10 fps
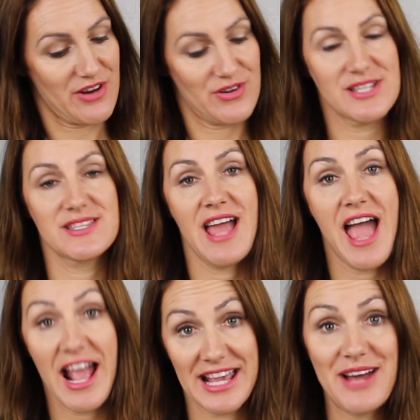There
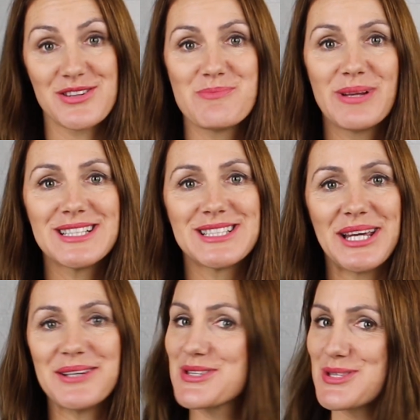is
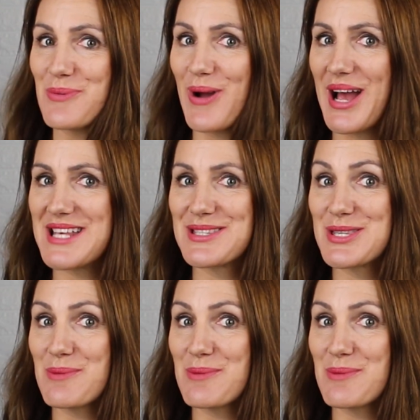accountability. Surprise,